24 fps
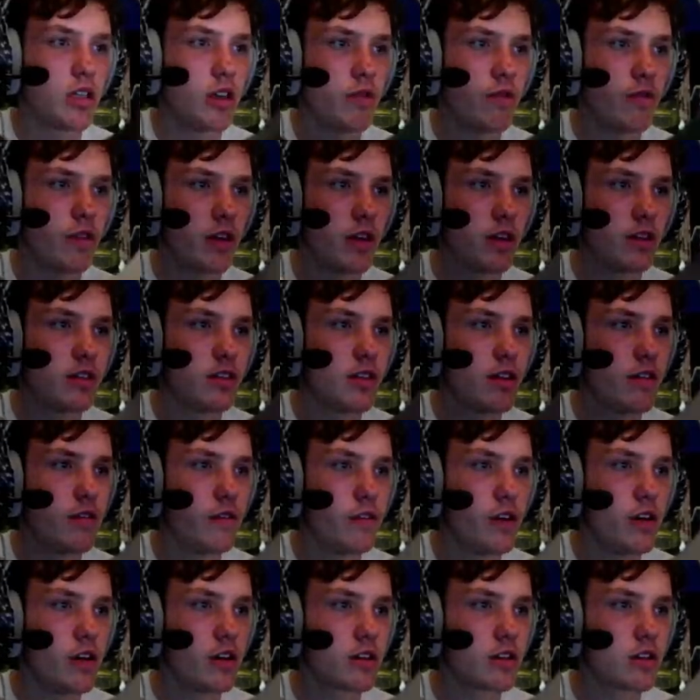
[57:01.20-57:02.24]
I don't think is there
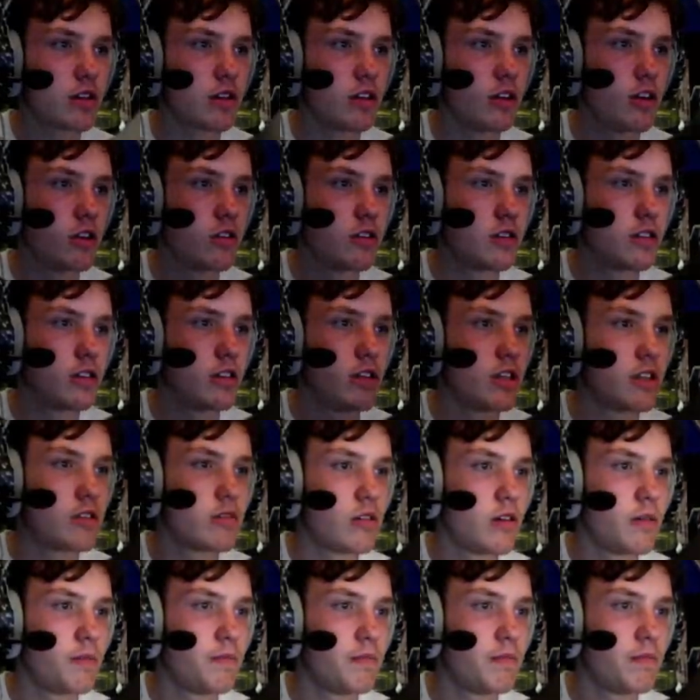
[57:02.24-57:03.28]
first class in
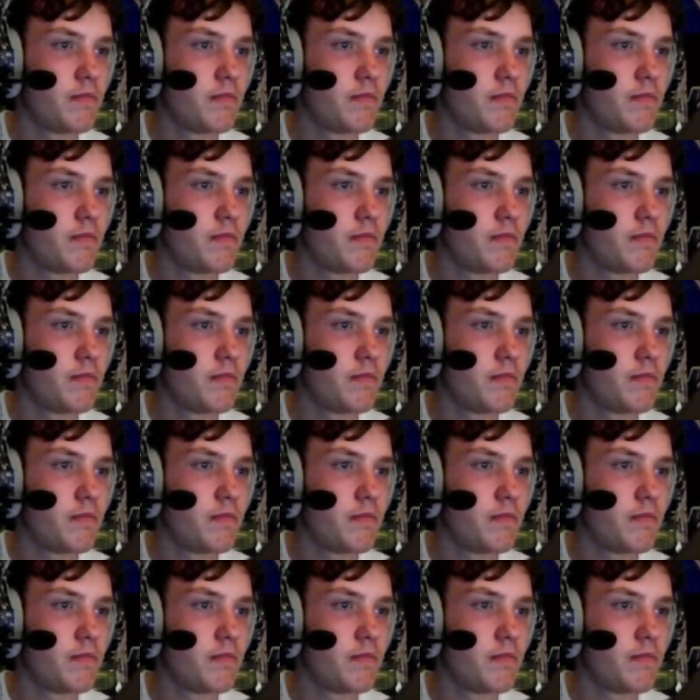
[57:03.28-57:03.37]
this one.